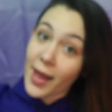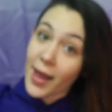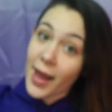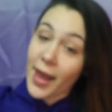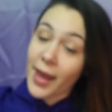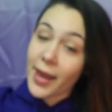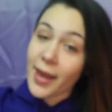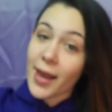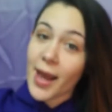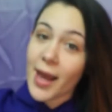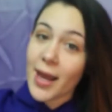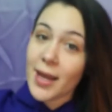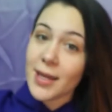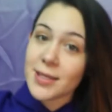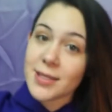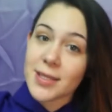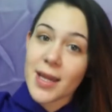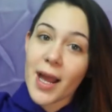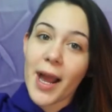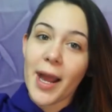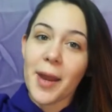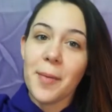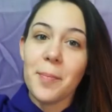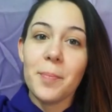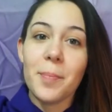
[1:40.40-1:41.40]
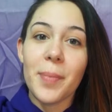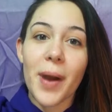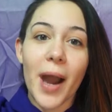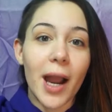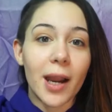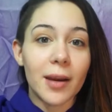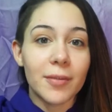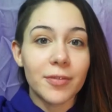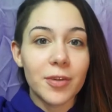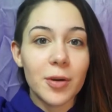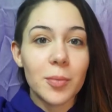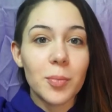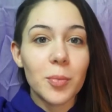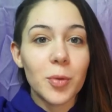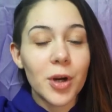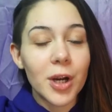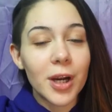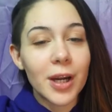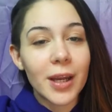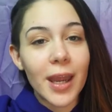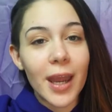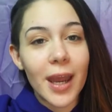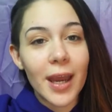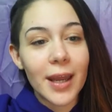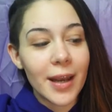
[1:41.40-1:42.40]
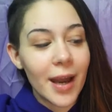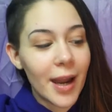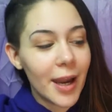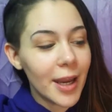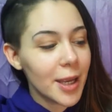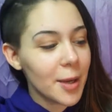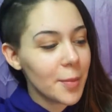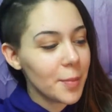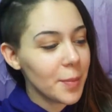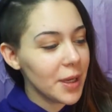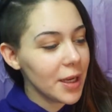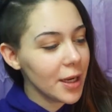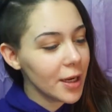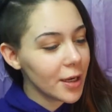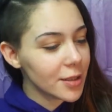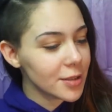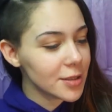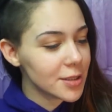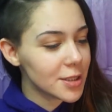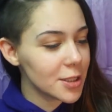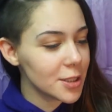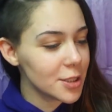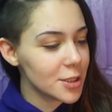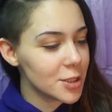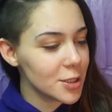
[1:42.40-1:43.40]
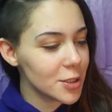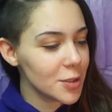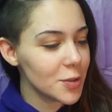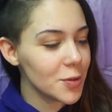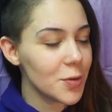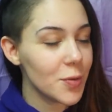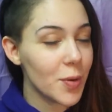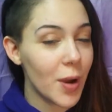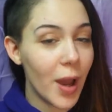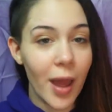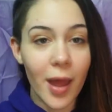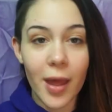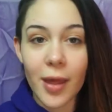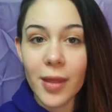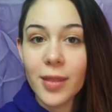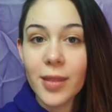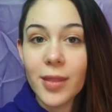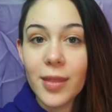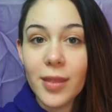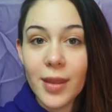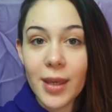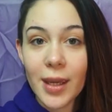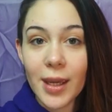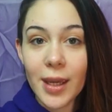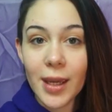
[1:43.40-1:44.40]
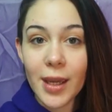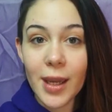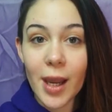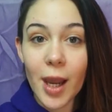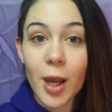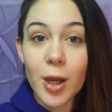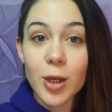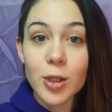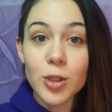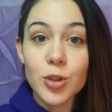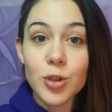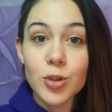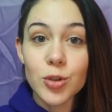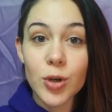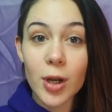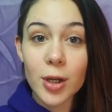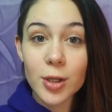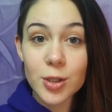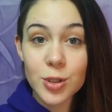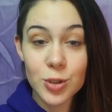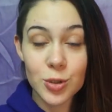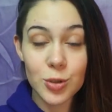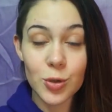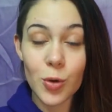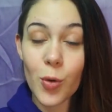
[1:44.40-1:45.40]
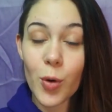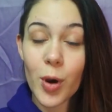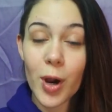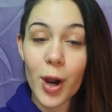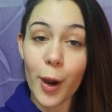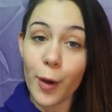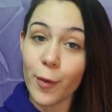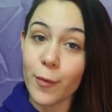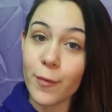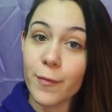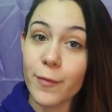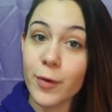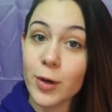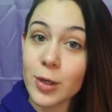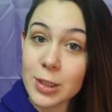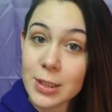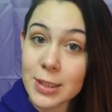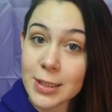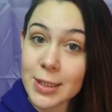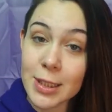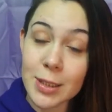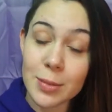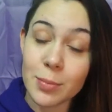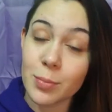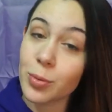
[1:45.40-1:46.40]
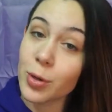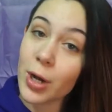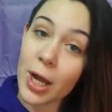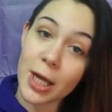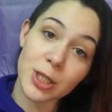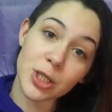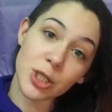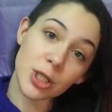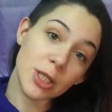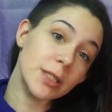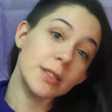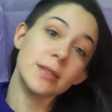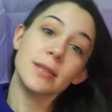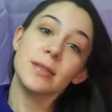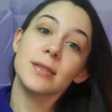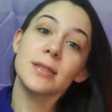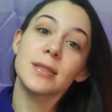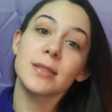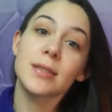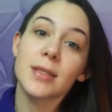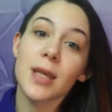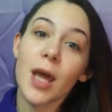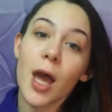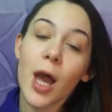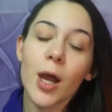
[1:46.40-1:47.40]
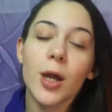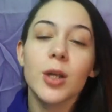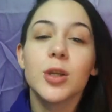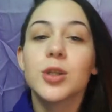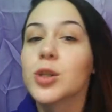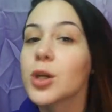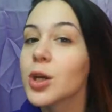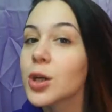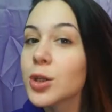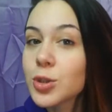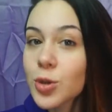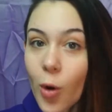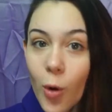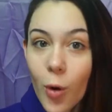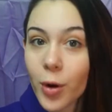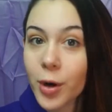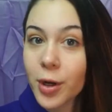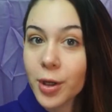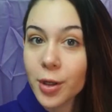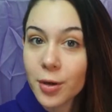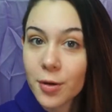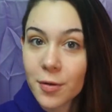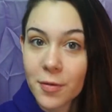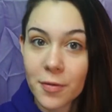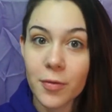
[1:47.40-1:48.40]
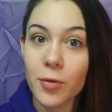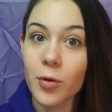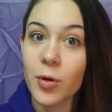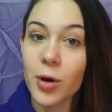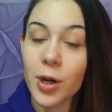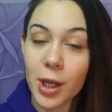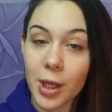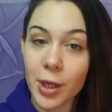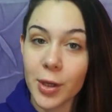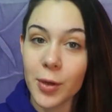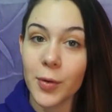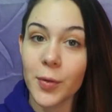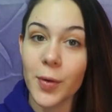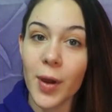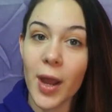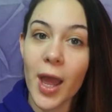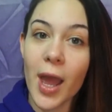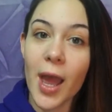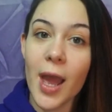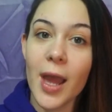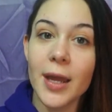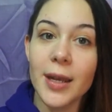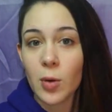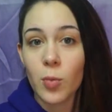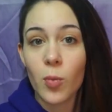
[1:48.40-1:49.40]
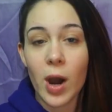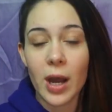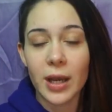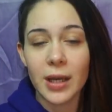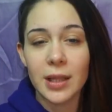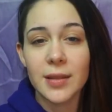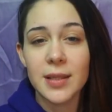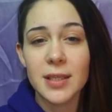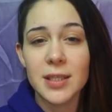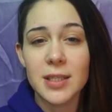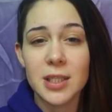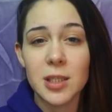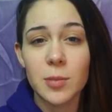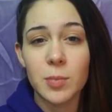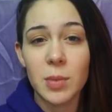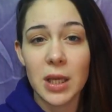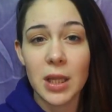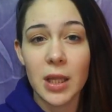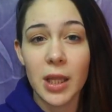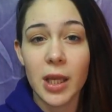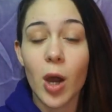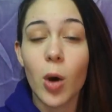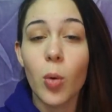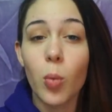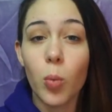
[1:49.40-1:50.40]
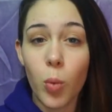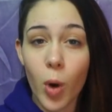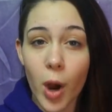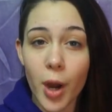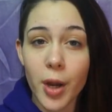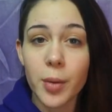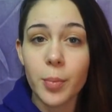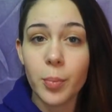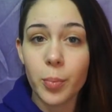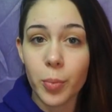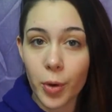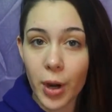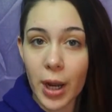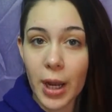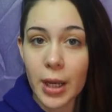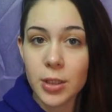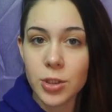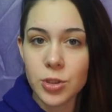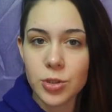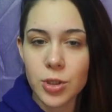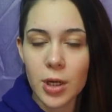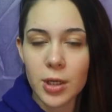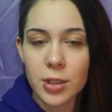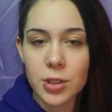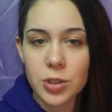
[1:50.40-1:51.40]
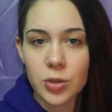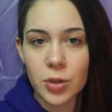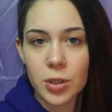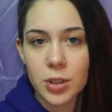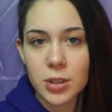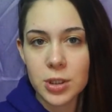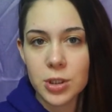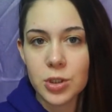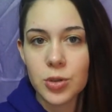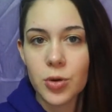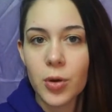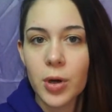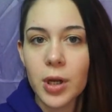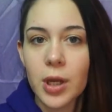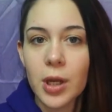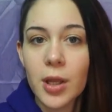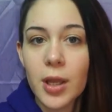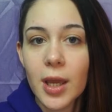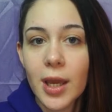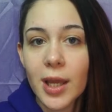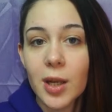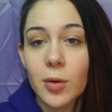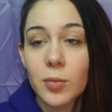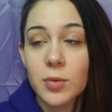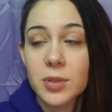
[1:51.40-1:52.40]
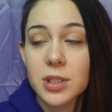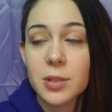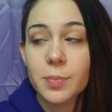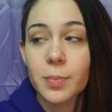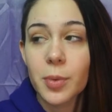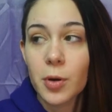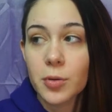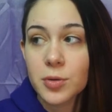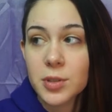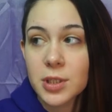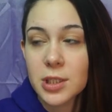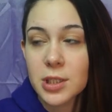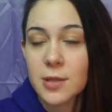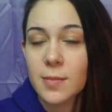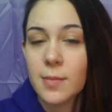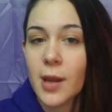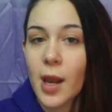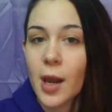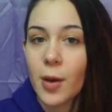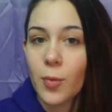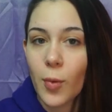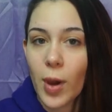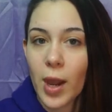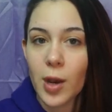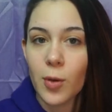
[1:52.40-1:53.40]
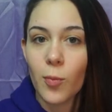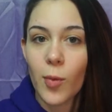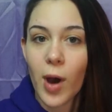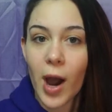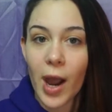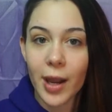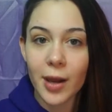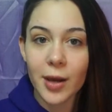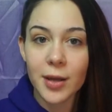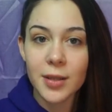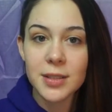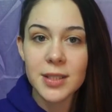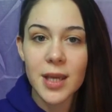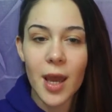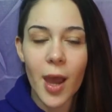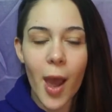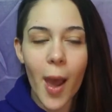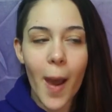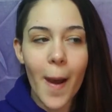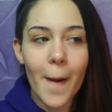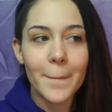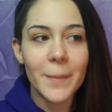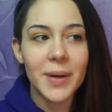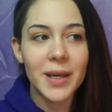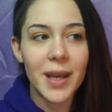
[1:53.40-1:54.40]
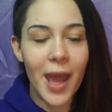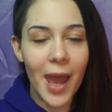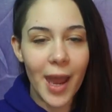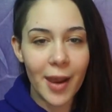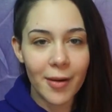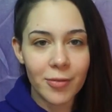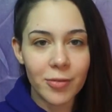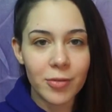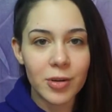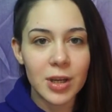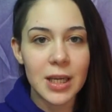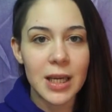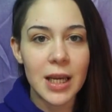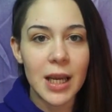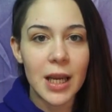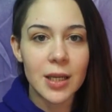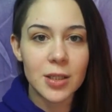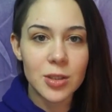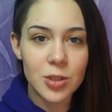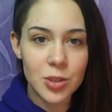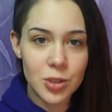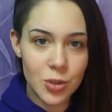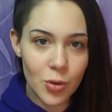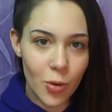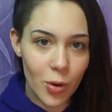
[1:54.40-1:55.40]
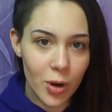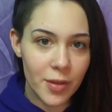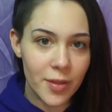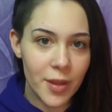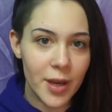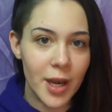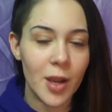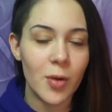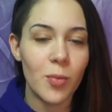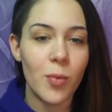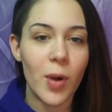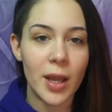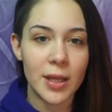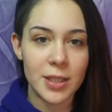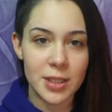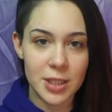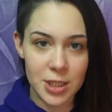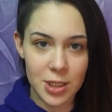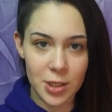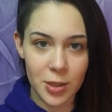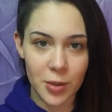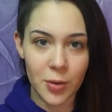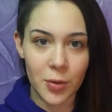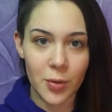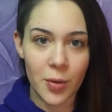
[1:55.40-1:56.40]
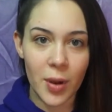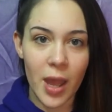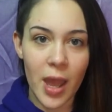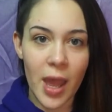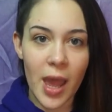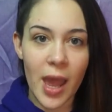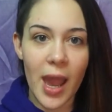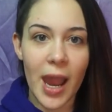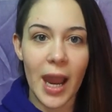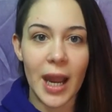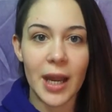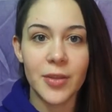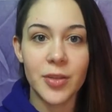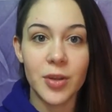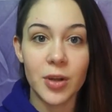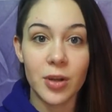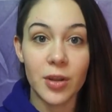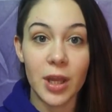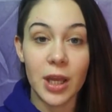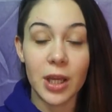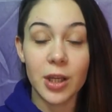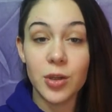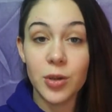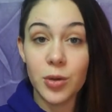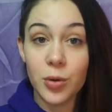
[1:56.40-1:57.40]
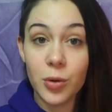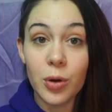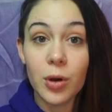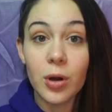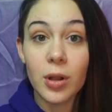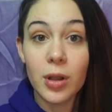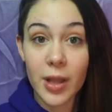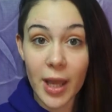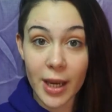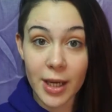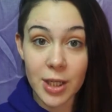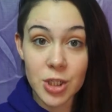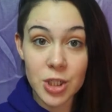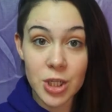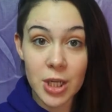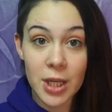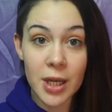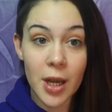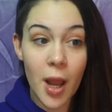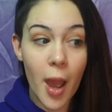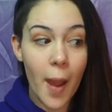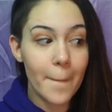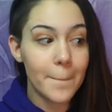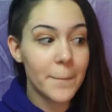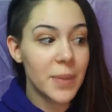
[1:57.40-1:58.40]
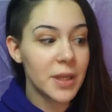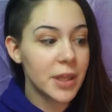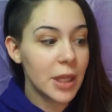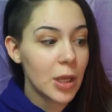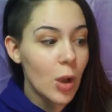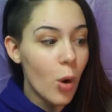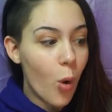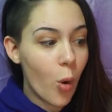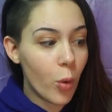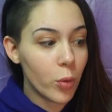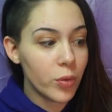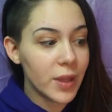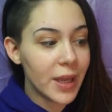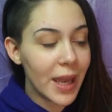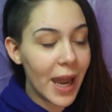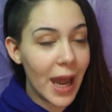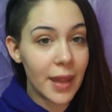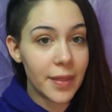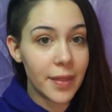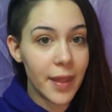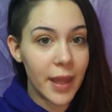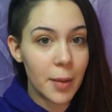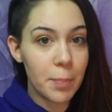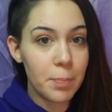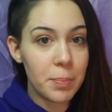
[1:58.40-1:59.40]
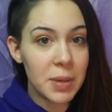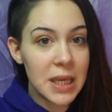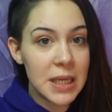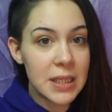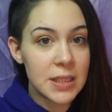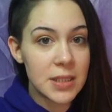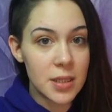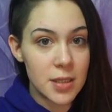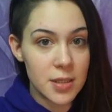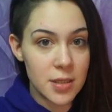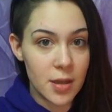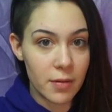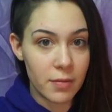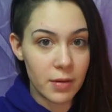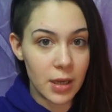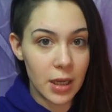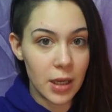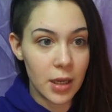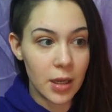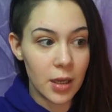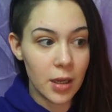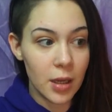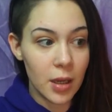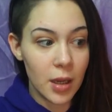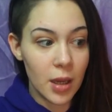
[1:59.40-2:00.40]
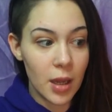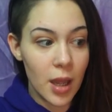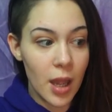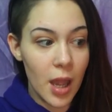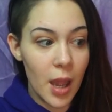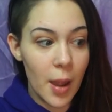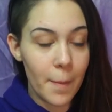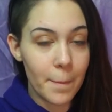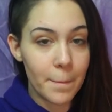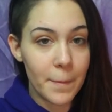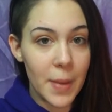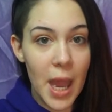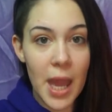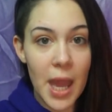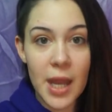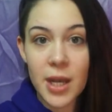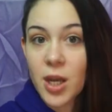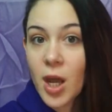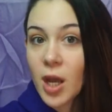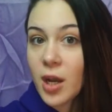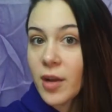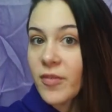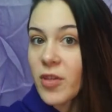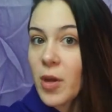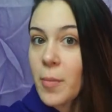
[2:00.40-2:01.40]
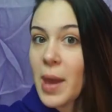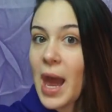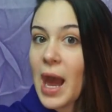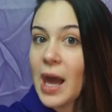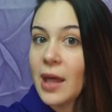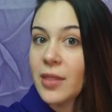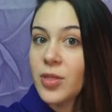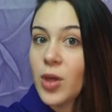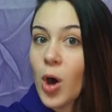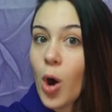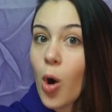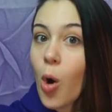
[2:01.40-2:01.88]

Hi guys, I'm back from work and I am here to do the drugstore first impressions tutorial for you. I wanted this to be like a one brand drugstore tutorial and it was supposed to be on Wet n Wild, but every store that I went to had their like new collection, but they only had like pieces of it and none of them had the